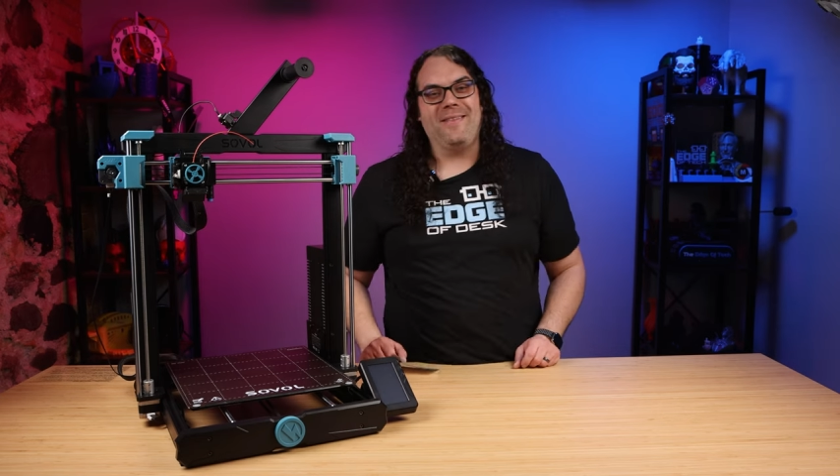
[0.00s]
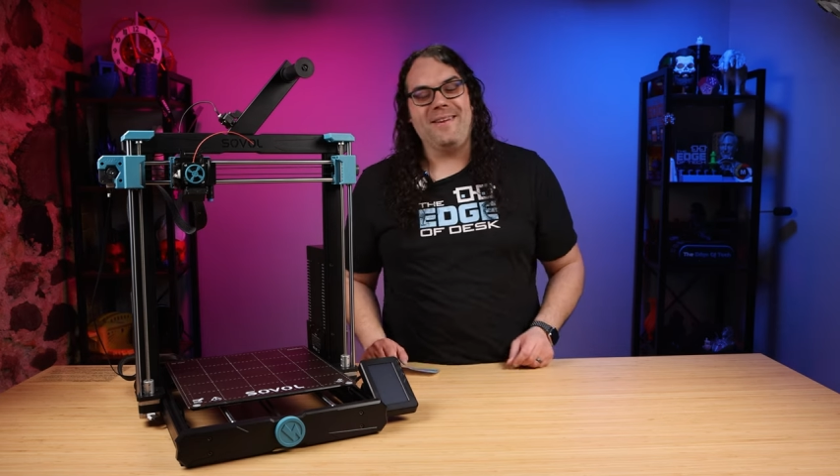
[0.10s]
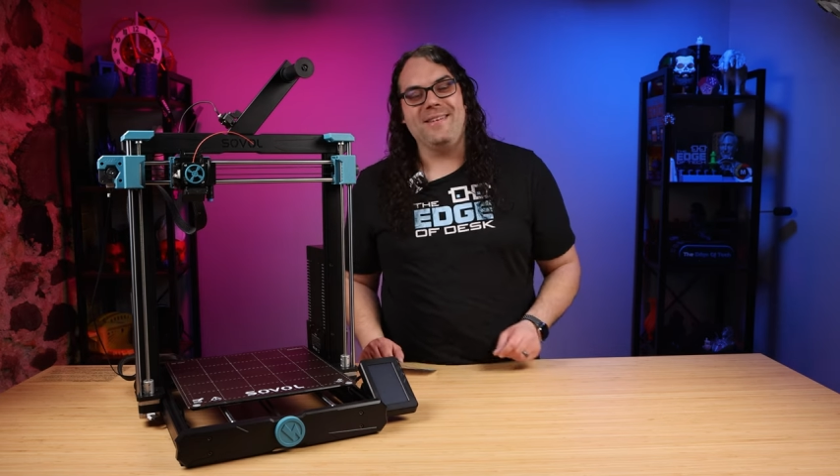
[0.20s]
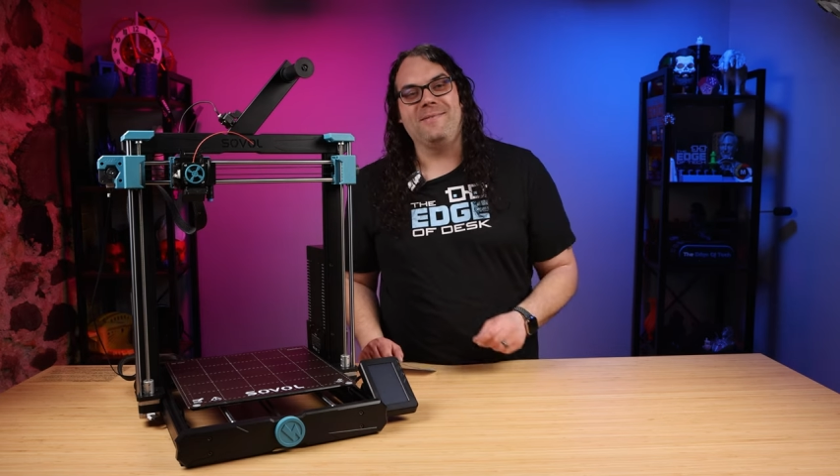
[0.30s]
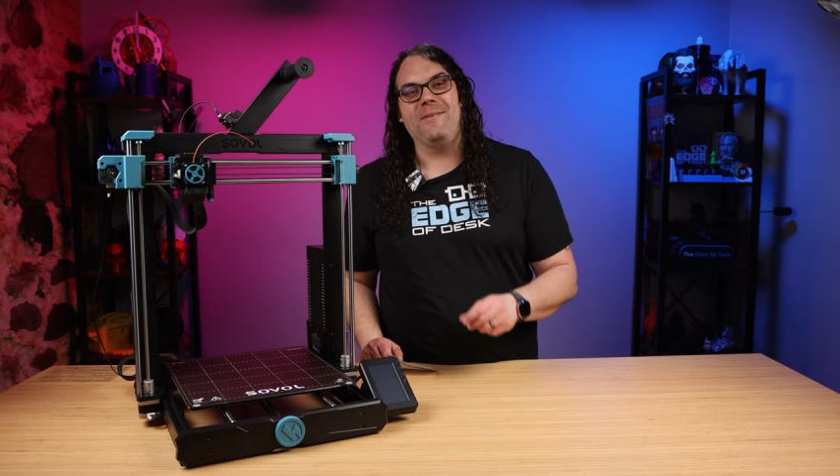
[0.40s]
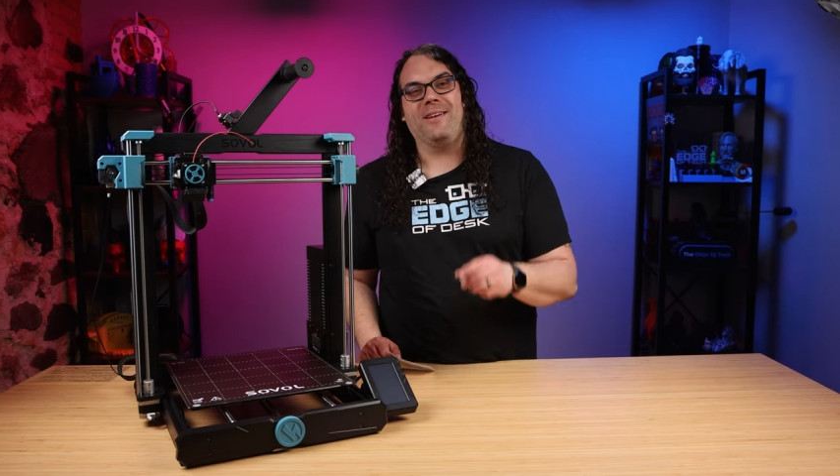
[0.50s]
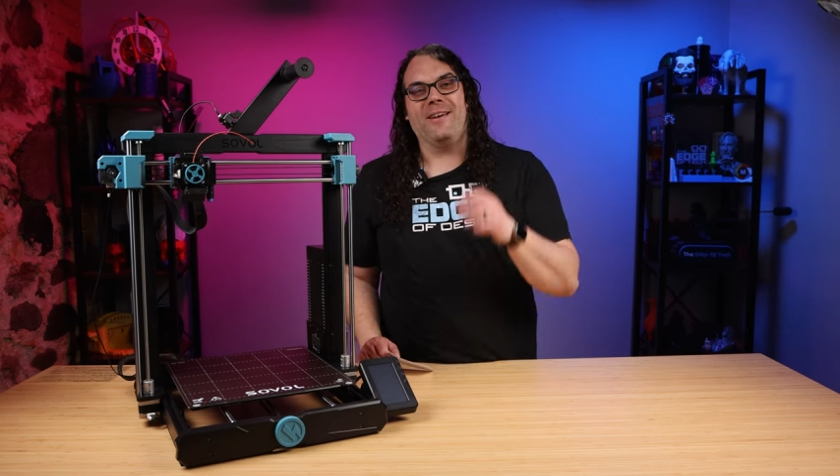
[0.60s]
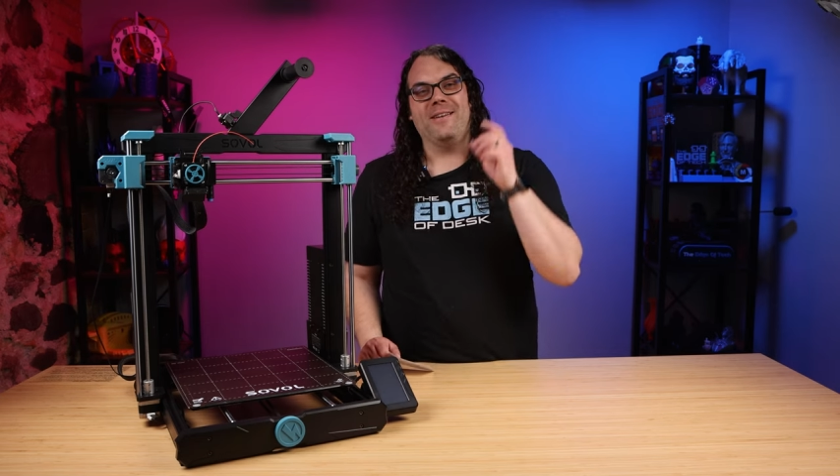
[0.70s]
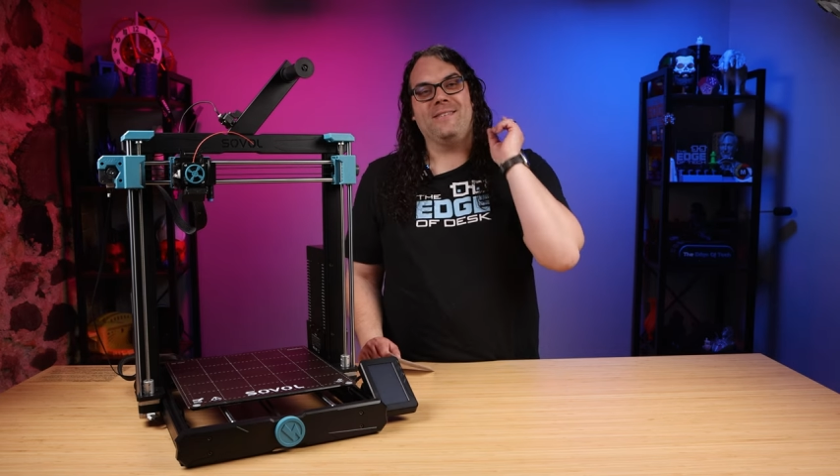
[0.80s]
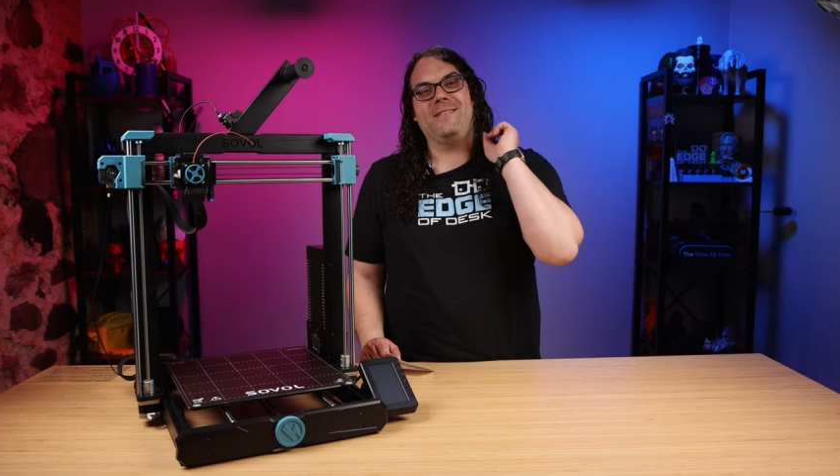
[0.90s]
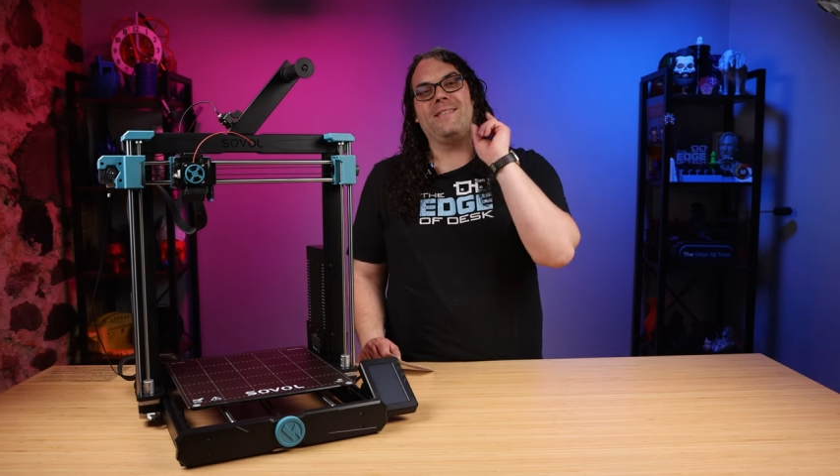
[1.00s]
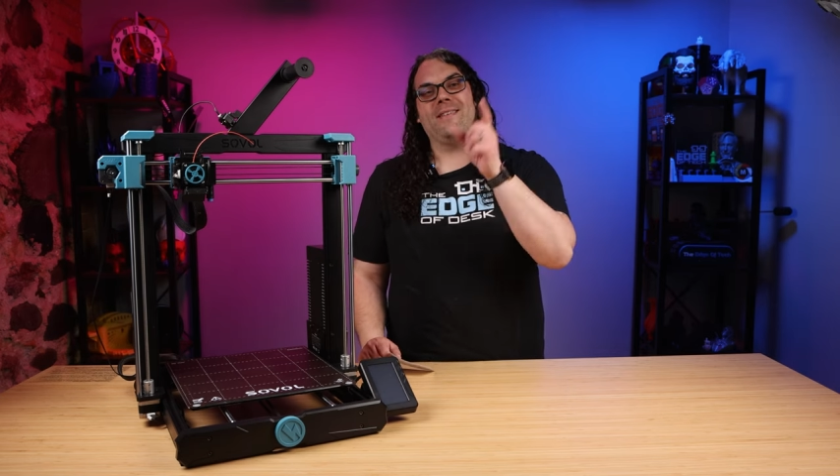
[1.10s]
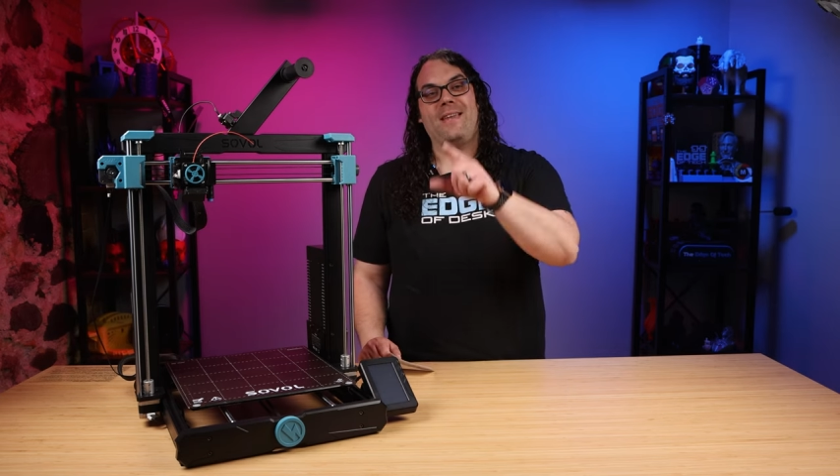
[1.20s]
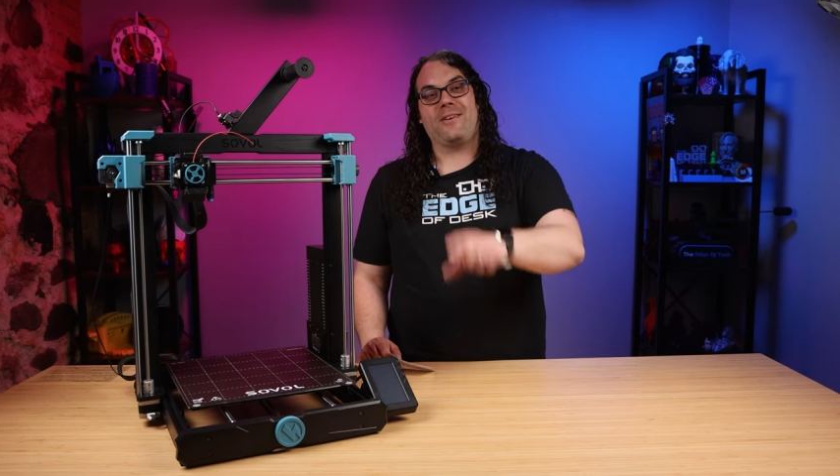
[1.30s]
of these because it's